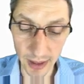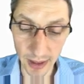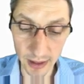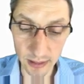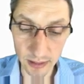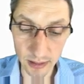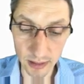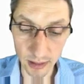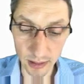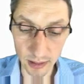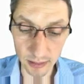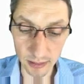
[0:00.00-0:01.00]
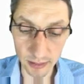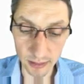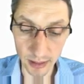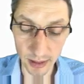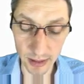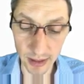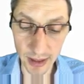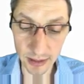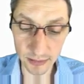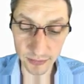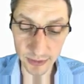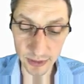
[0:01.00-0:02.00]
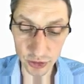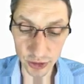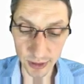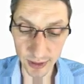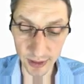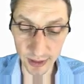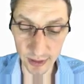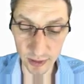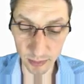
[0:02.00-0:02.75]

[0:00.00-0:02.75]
and another feature here is